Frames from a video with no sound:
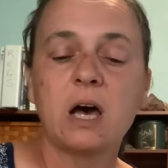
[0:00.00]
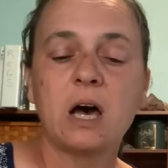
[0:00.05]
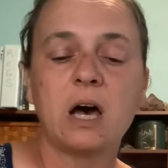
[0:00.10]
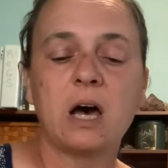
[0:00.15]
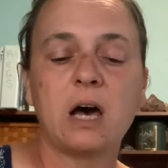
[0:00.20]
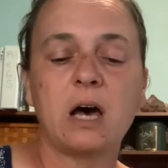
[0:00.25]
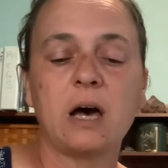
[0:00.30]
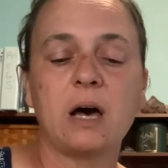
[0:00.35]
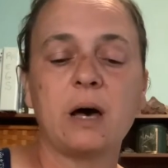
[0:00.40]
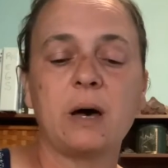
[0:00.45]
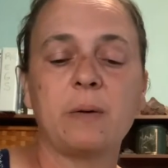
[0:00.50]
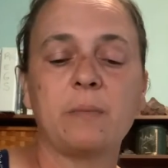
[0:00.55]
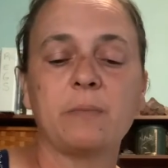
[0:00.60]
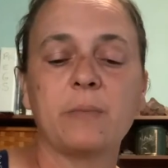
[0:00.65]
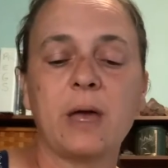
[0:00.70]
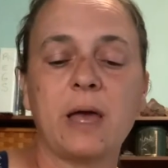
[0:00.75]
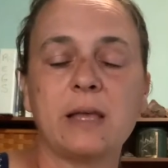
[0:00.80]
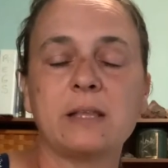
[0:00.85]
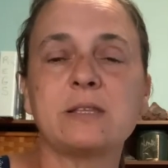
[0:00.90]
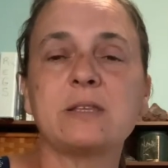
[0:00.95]
Um,
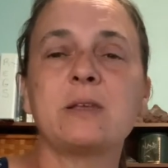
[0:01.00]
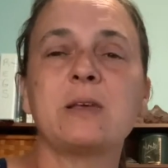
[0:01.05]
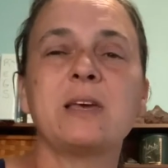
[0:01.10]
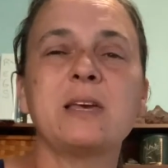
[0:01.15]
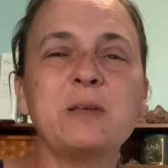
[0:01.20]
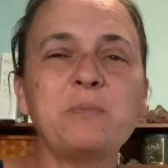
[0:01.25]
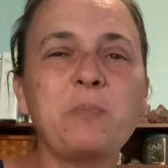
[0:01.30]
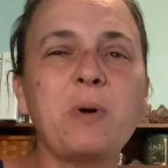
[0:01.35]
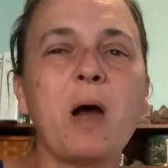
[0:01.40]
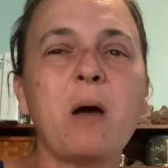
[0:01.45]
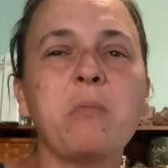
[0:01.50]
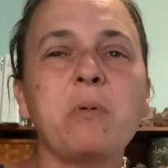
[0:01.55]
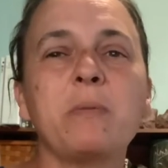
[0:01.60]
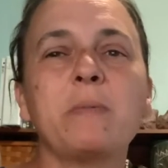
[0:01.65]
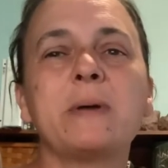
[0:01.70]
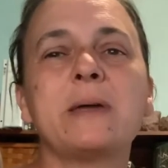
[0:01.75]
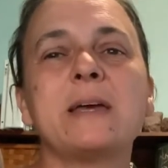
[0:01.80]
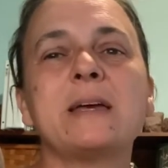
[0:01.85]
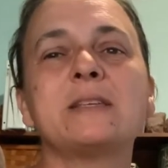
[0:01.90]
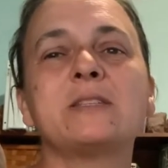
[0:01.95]
and it
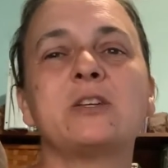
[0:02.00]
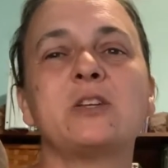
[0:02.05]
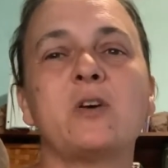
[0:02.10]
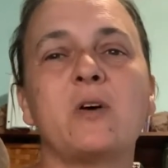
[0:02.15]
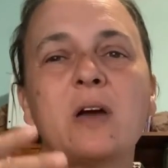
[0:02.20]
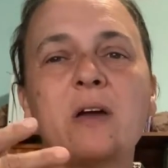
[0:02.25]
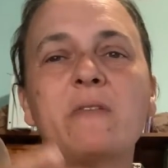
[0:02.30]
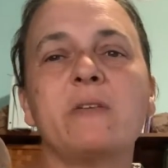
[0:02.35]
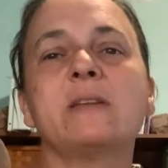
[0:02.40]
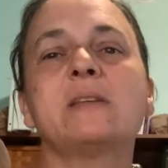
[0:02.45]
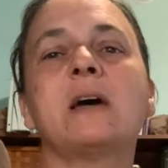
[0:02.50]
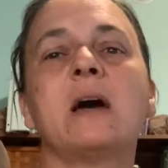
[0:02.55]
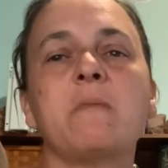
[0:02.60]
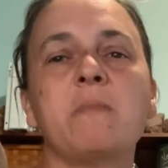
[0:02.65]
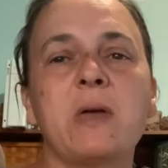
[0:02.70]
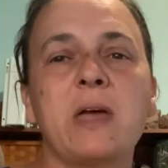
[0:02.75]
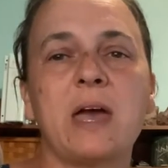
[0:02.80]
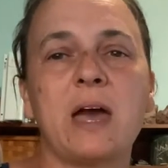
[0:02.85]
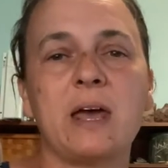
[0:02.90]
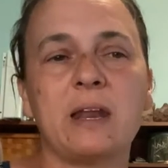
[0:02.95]
probably is, you know, every time
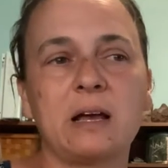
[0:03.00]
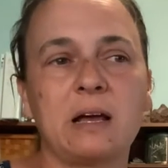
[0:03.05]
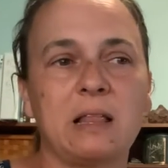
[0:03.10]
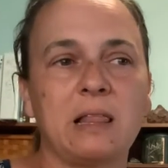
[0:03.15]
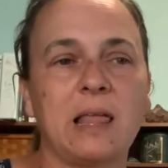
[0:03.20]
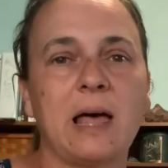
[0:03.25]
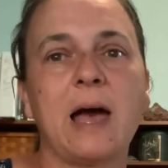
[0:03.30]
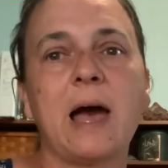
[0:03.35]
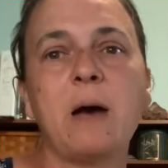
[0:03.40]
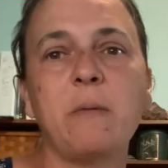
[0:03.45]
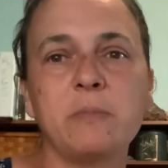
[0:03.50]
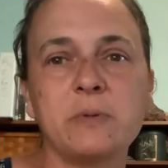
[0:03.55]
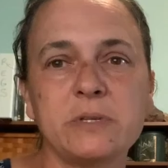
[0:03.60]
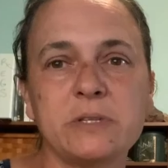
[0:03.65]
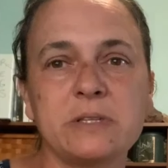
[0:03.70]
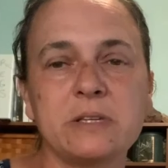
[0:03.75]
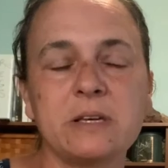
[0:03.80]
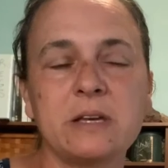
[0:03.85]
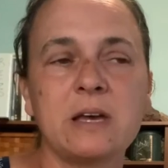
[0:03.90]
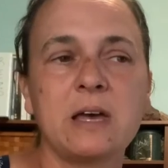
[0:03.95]
they had a
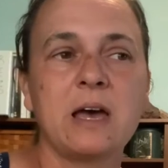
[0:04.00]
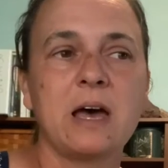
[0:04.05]
collapse,